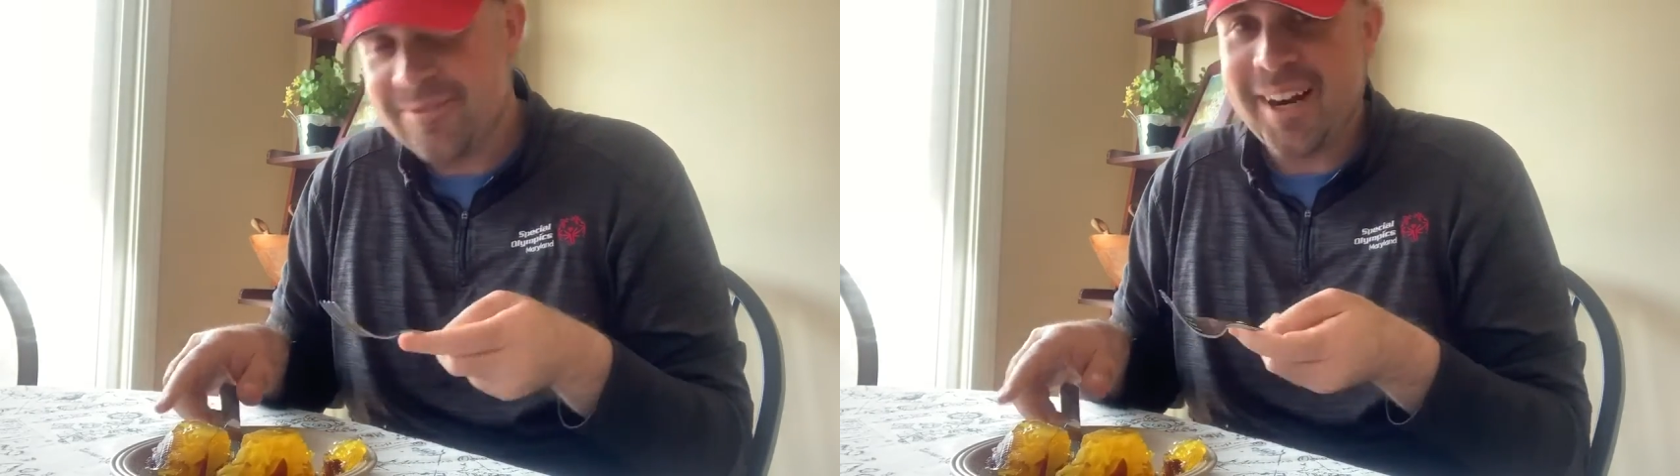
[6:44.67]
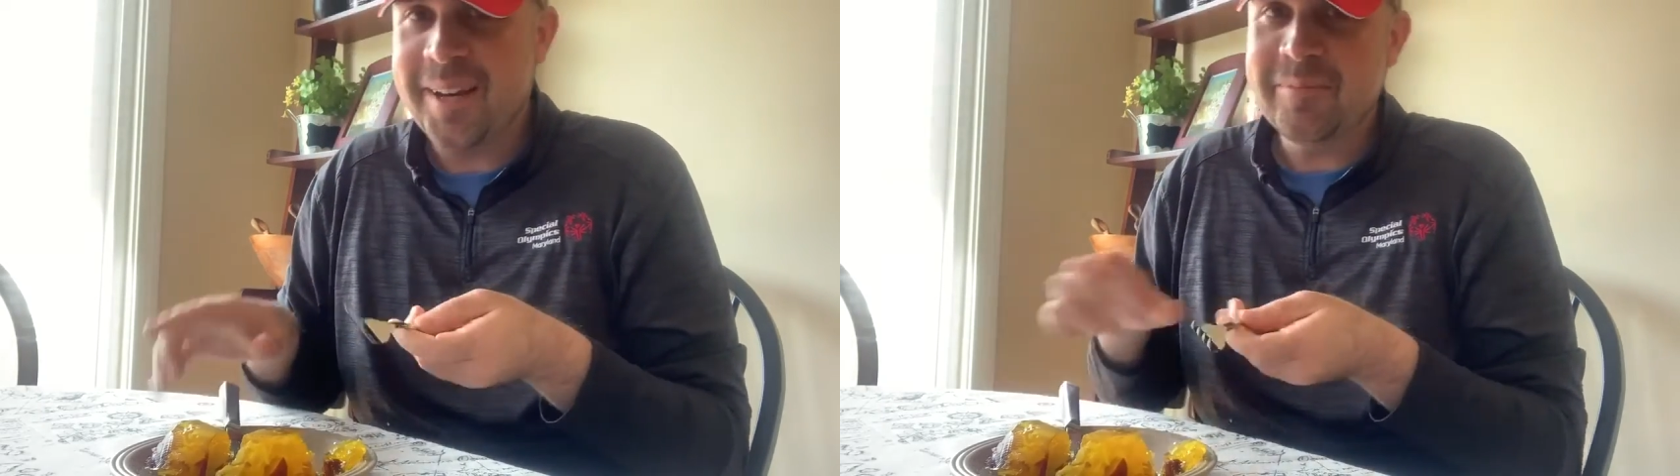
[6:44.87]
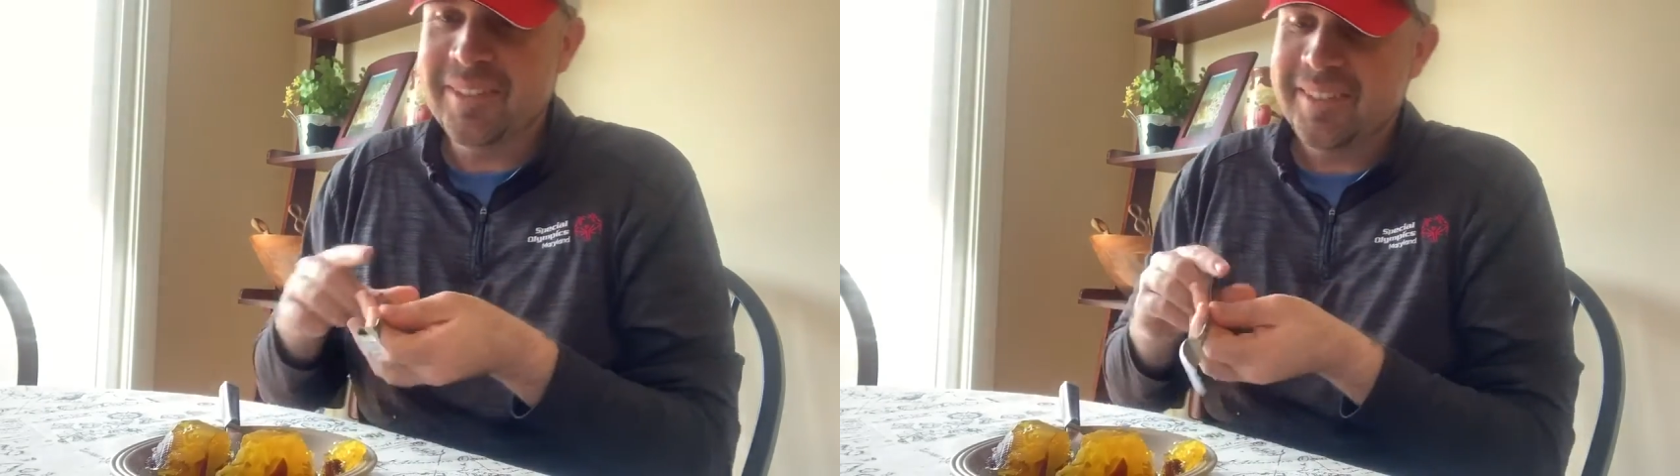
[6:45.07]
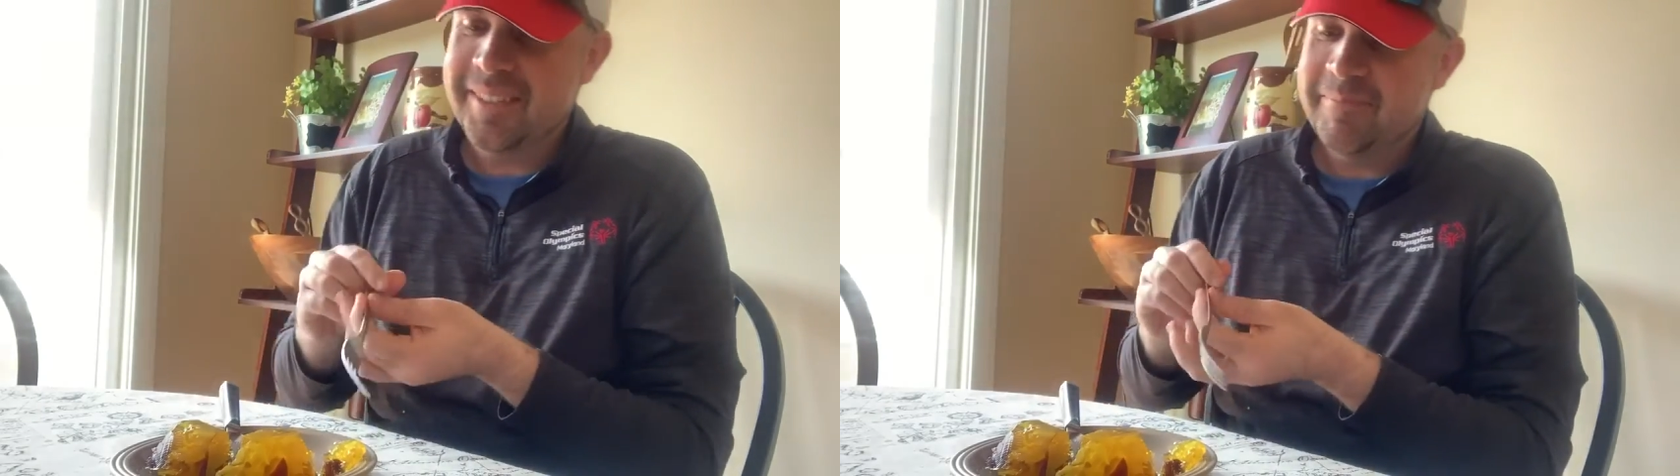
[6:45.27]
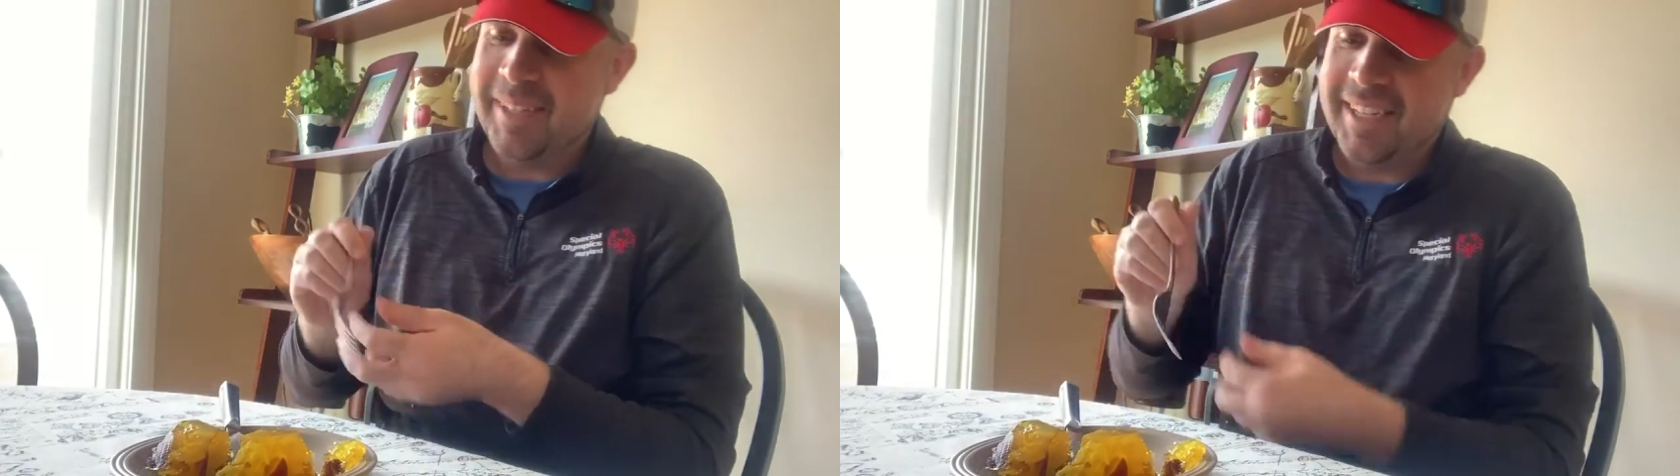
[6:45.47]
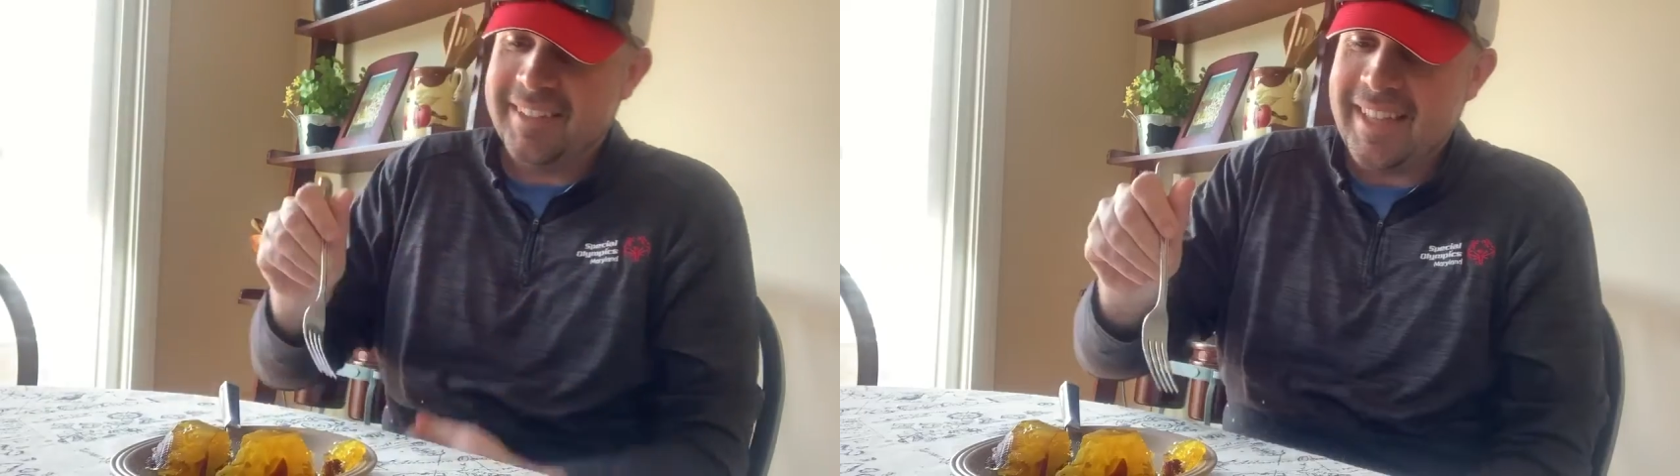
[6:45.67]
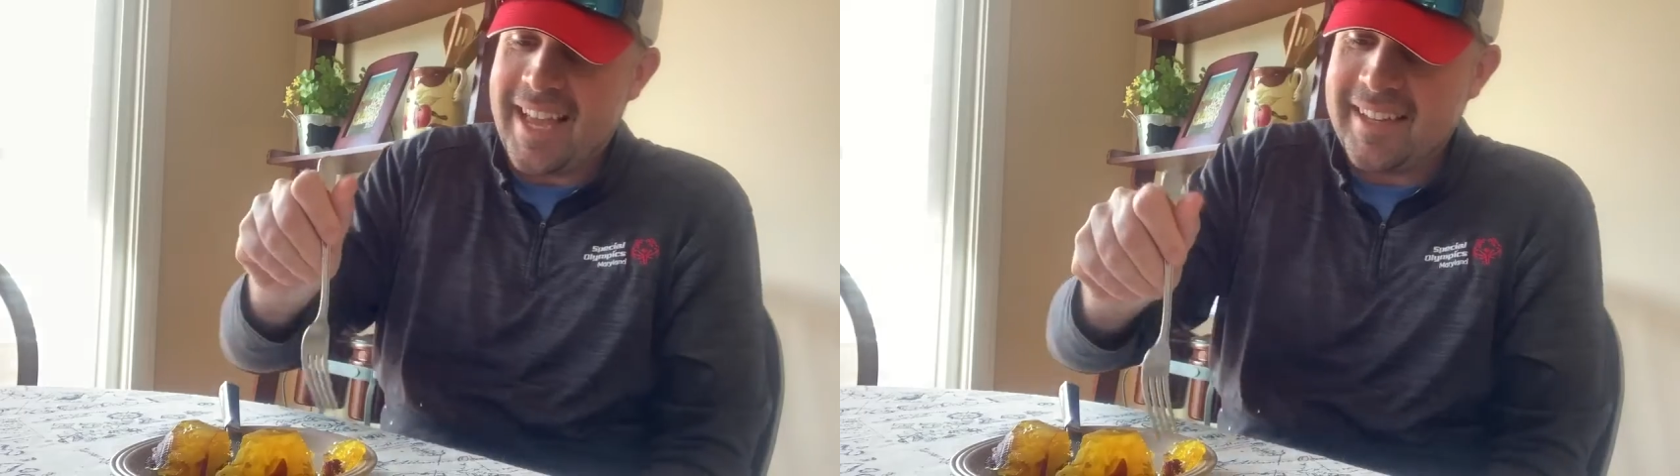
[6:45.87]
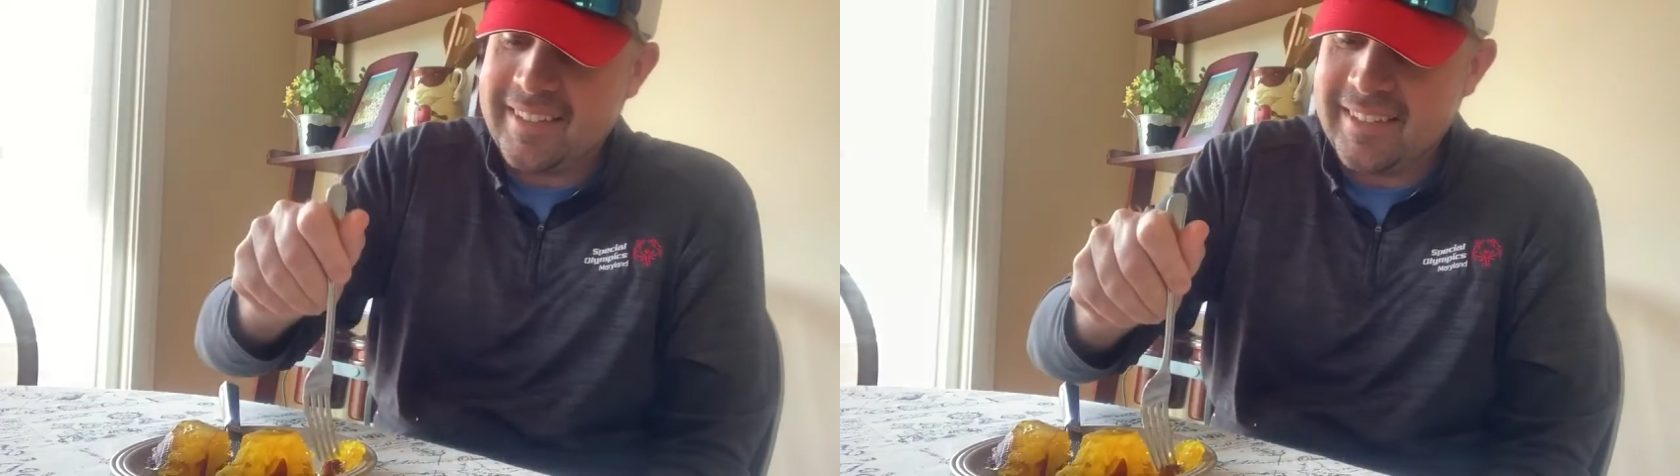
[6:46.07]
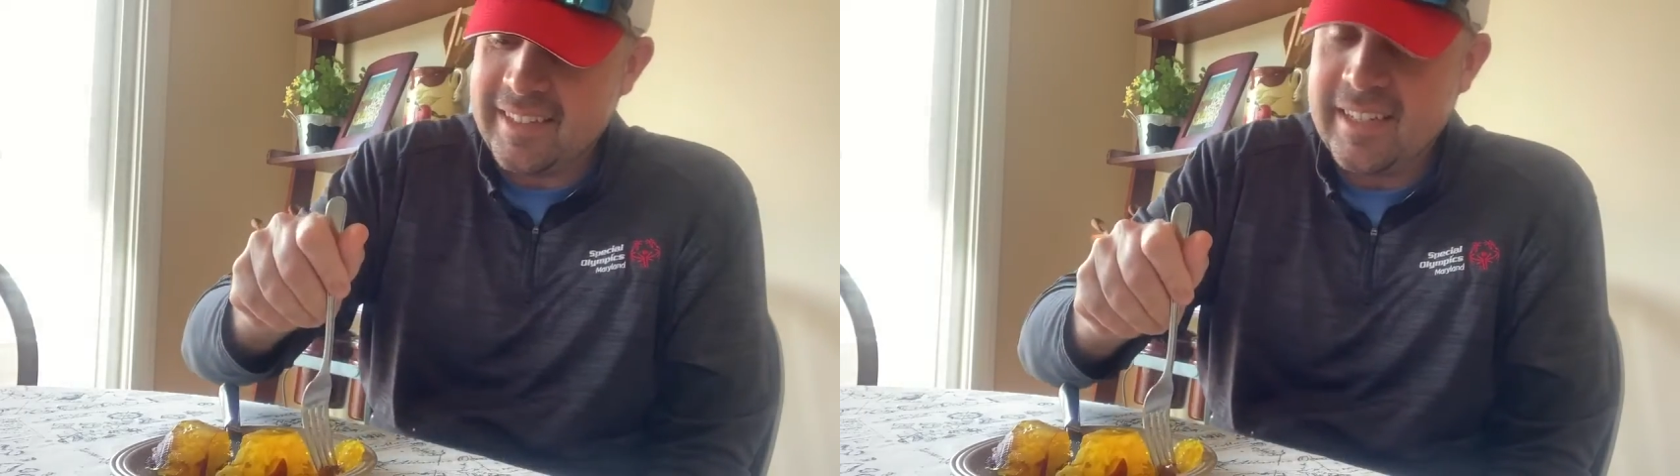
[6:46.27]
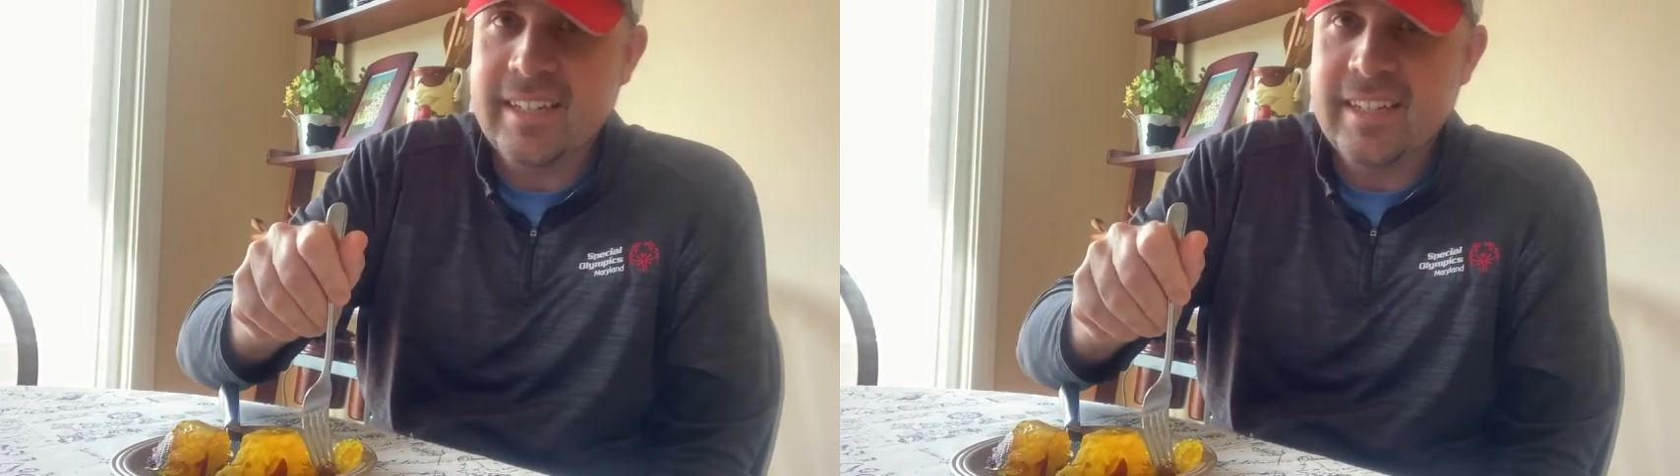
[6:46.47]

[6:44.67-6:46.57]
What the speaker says: grapes, because that's